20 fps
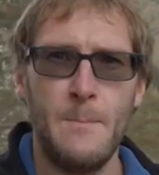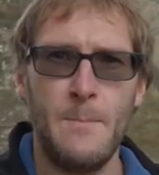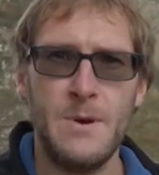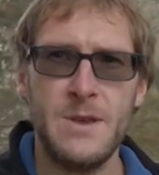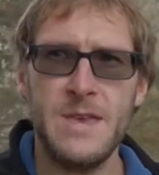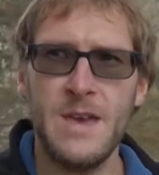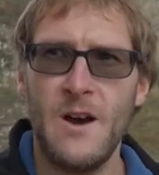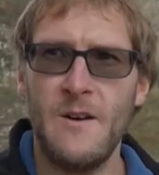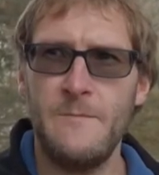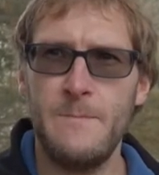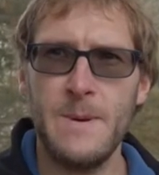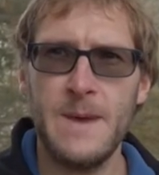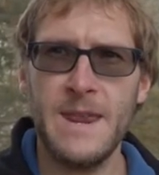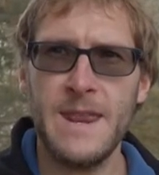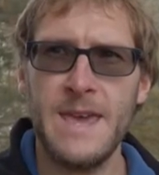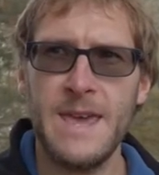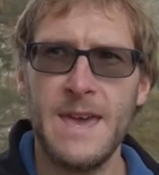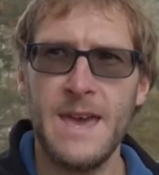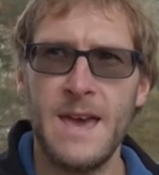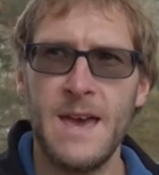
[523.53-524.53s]
But yeah, I've
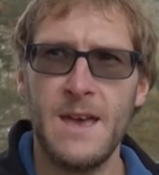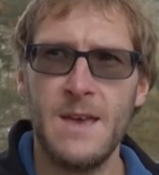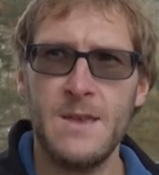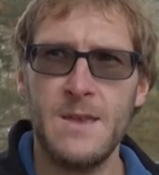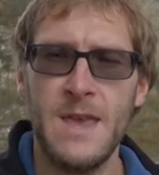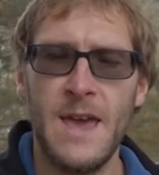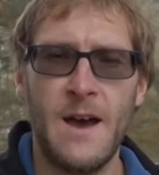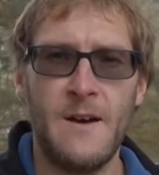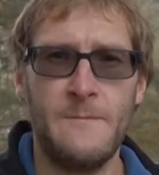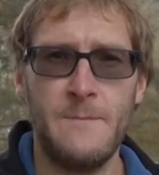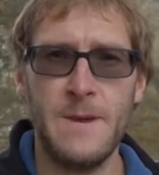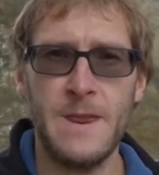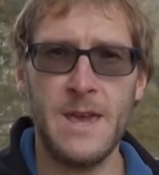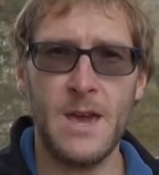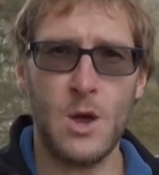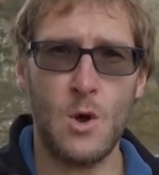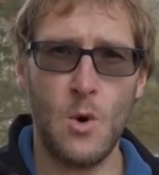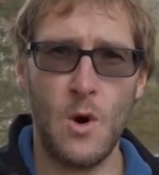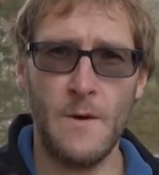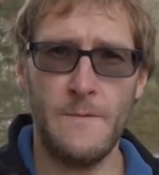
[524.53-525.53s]
been here
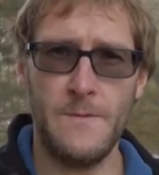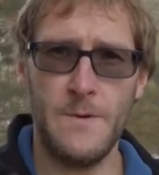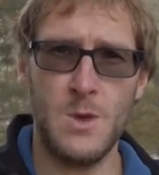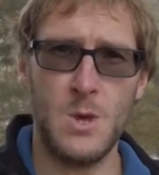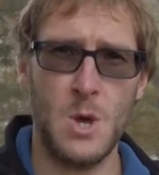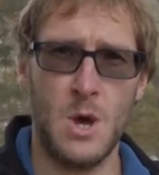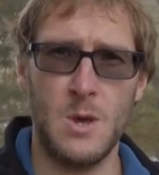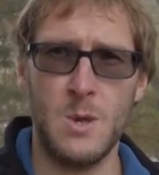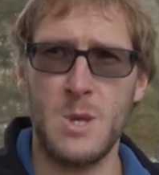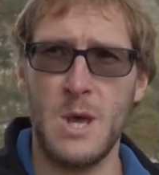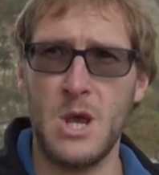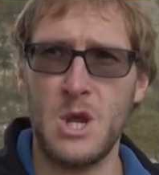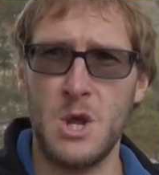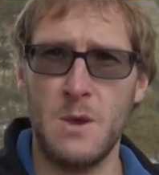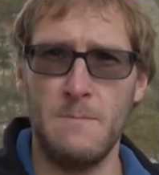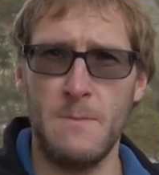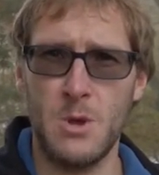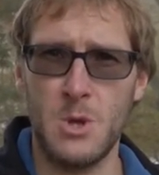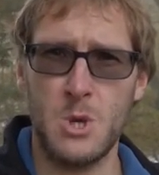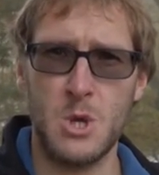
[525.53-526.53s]
quite a few times
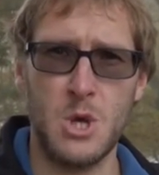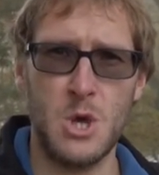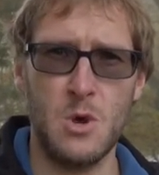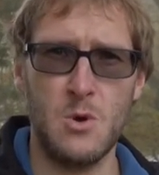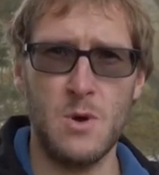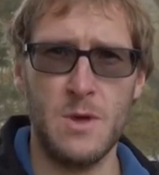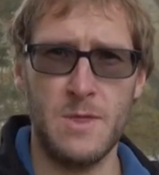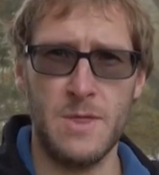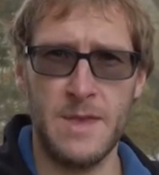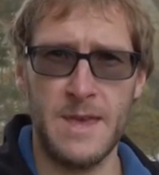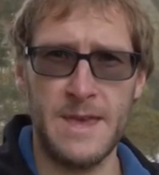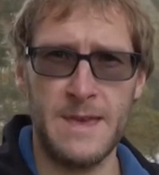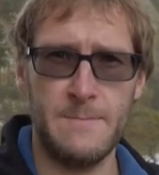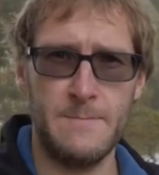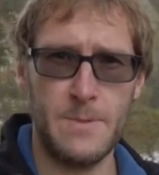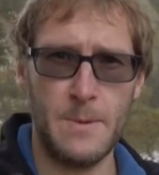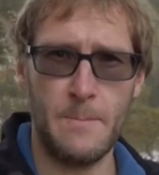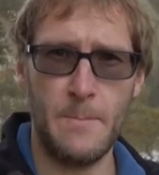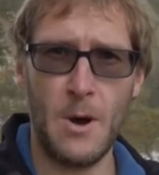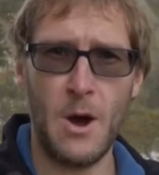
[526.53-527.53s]
actually, Montacute and
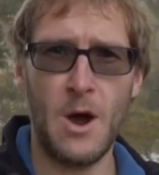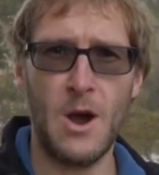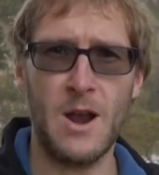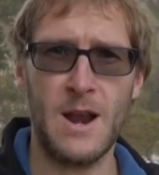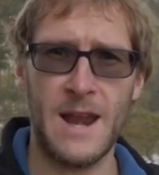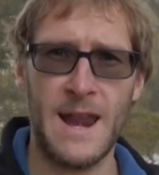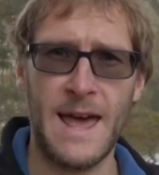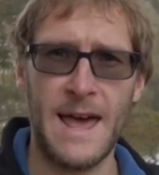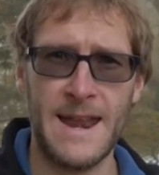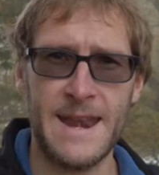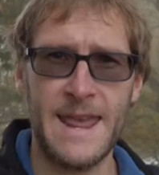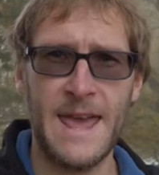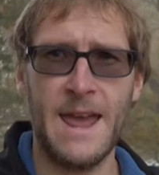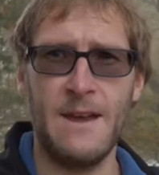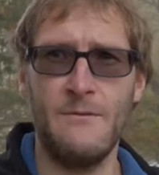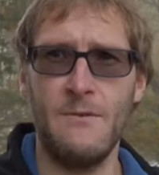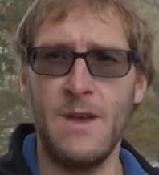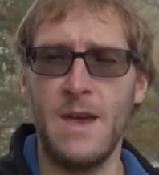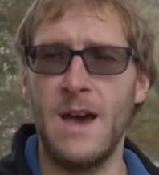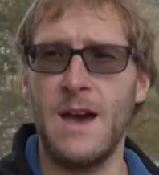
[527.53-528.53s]
the parkland
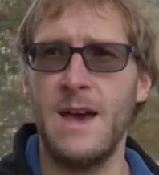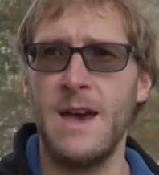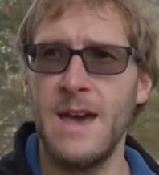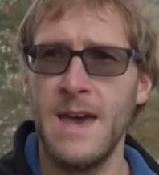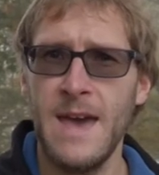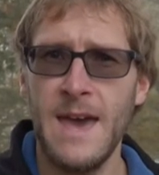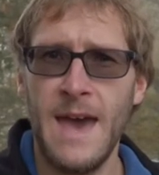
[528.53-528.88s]
area.